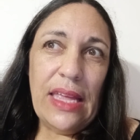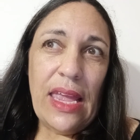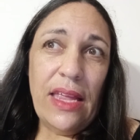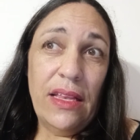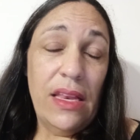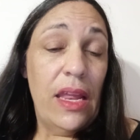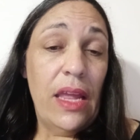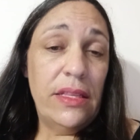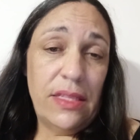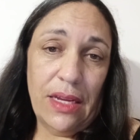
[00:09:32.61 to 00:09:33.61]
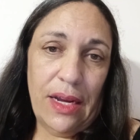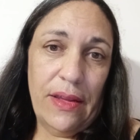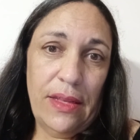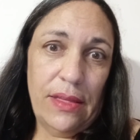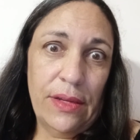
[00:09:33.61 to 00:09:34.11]
it's
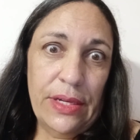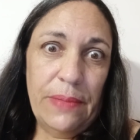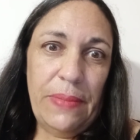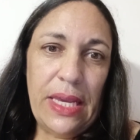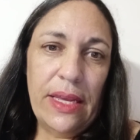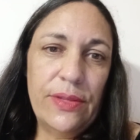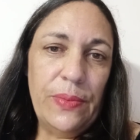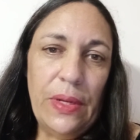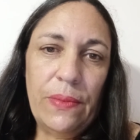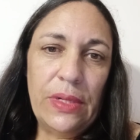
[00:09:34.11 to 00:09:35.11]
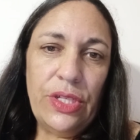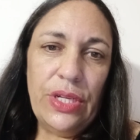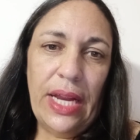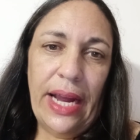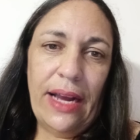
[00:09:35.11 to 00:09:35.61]
not good because we don't want
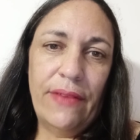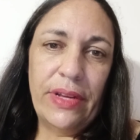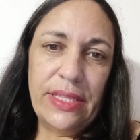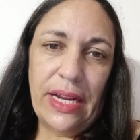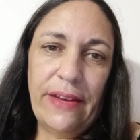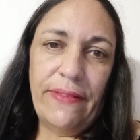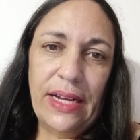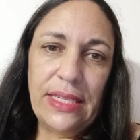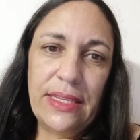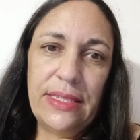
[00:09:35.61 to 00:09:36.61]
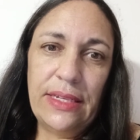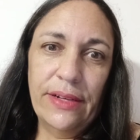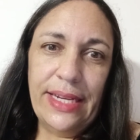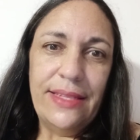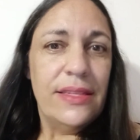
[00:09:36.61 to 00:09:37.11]
you to have a side effect as
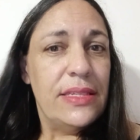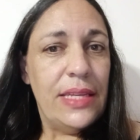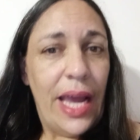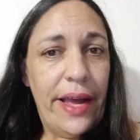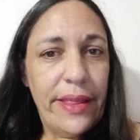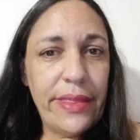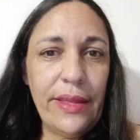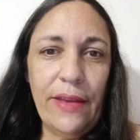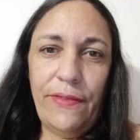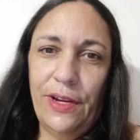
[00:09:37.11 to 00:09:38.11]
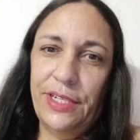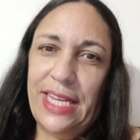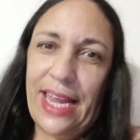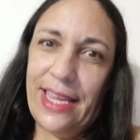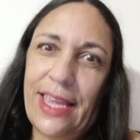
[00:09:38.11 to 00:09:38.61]
serious as death. If you're
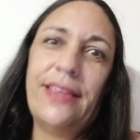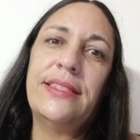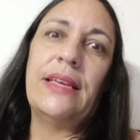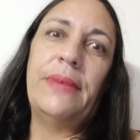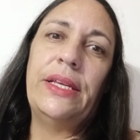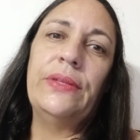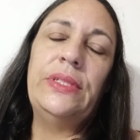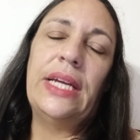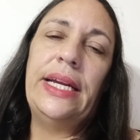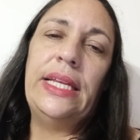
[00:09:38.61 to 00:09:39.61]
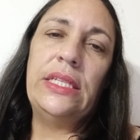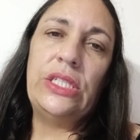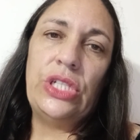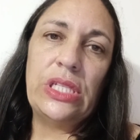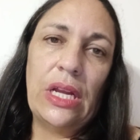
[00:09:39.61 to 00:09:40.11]
taking semaglutide,
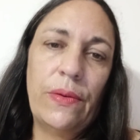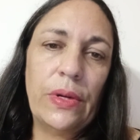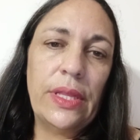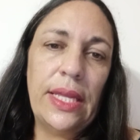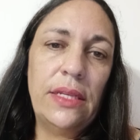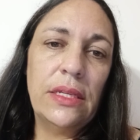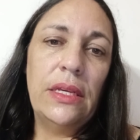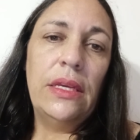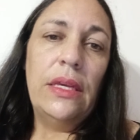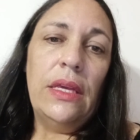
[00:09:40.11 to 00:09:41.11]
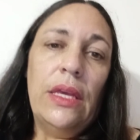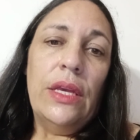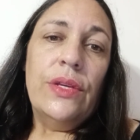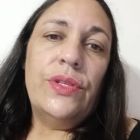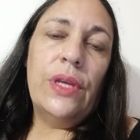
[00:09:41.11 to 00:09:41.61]
it's just not worth it.
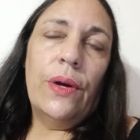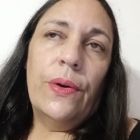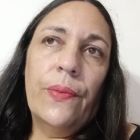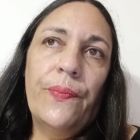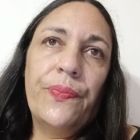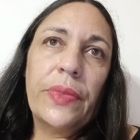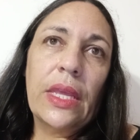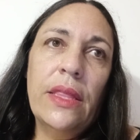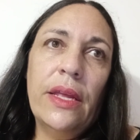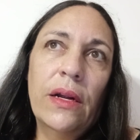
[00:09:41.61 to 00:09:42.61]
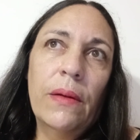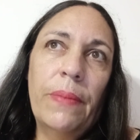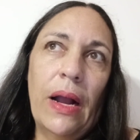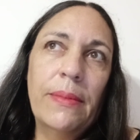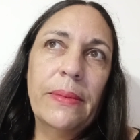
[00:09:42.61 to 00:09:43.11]
So there are
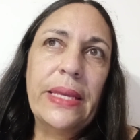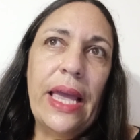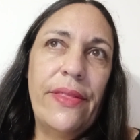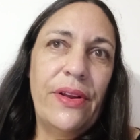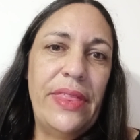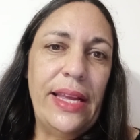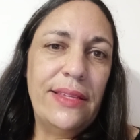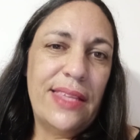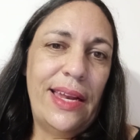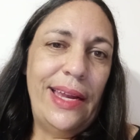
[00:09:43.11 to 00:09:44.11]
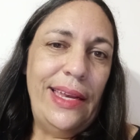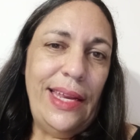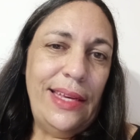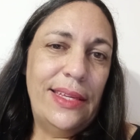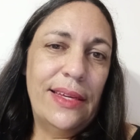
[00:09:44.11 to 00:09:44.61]
probably other things that I
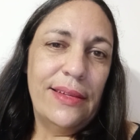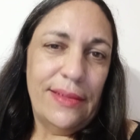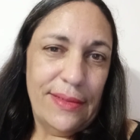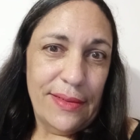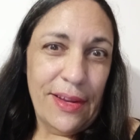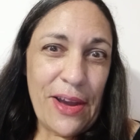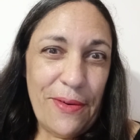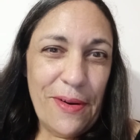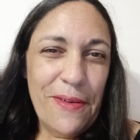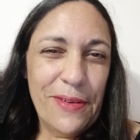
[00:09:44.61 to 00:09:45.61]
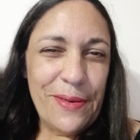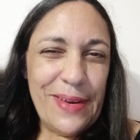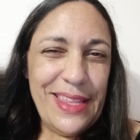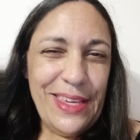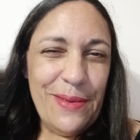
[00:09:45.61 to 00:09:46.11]
need to go over
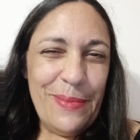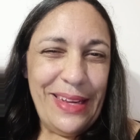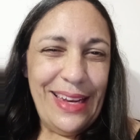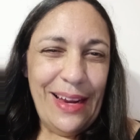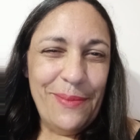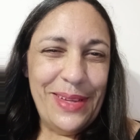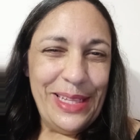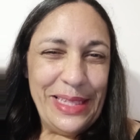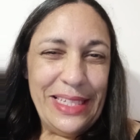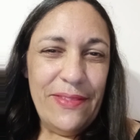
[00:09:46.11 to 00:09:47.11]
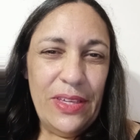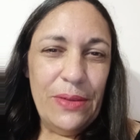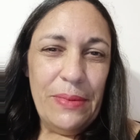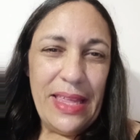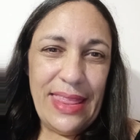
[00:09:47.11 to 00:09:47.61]
with you, but I'm going to leave
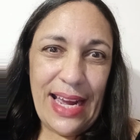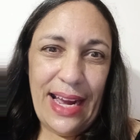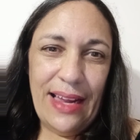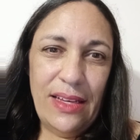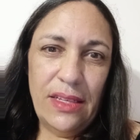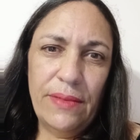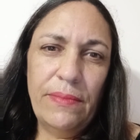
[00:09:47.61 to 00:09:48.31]
you with that.